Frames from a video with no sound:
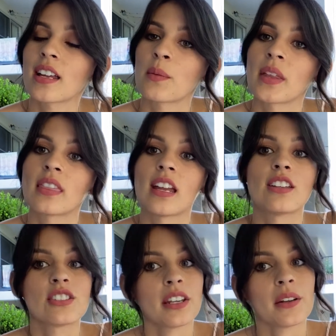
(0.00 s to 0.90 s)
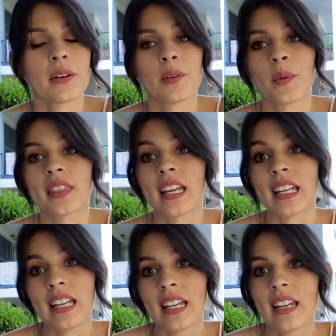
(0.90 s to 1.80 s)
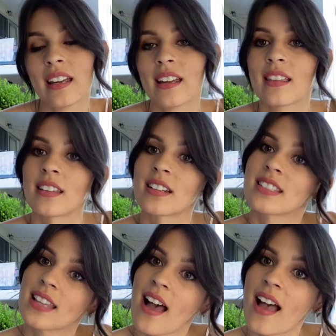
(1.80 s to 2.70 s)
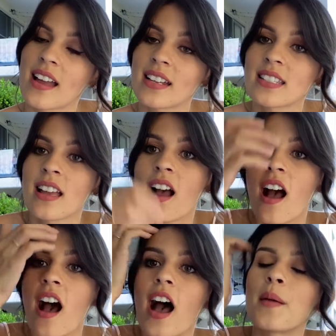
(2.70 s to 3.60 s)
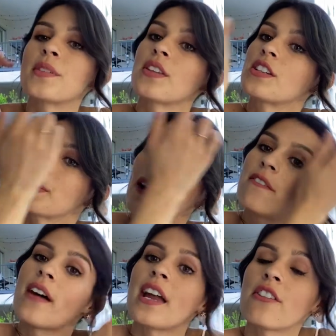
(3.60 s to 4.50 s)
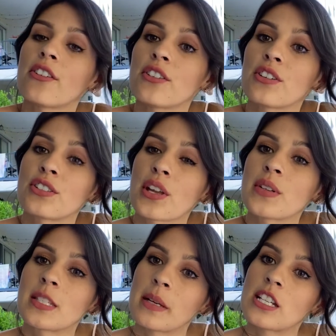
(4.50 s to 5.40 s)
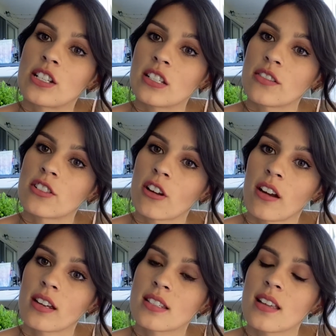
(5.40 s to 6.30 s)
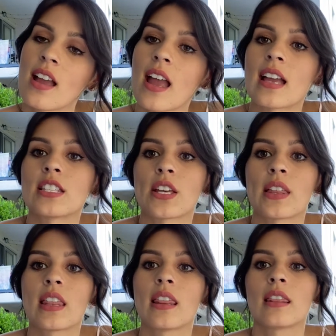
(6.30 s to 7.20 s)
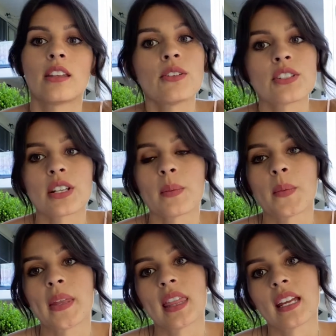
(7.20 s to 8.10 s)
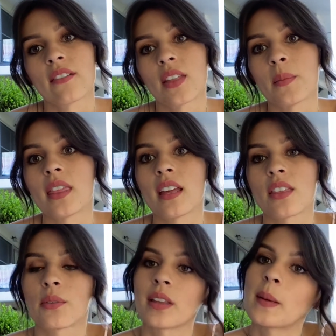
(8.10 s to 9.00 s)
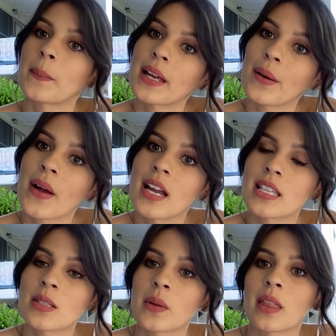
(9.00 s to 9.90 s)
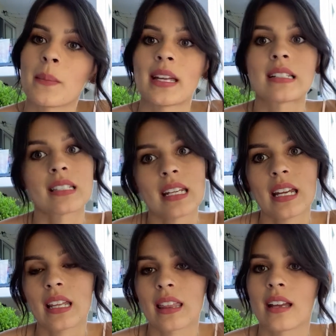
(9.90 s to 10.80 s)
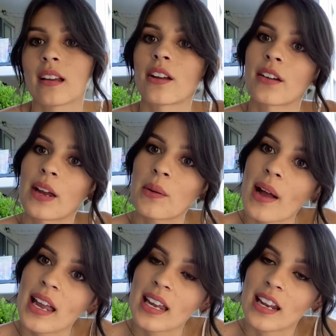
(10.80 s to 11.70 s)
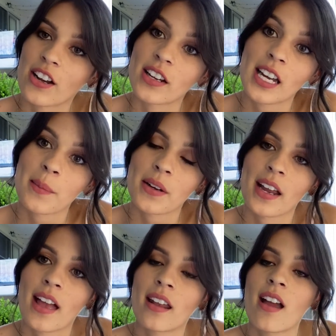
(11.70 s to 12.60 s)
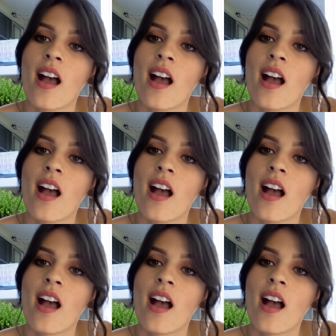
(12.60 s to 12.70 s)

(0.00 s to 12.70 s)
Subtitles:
and what they do and what they eat and their size. So there's about 500 or so species of sharks. And so usually when we think of them, we think of the really big ones with the big teeth, like our great white and our hammerhead.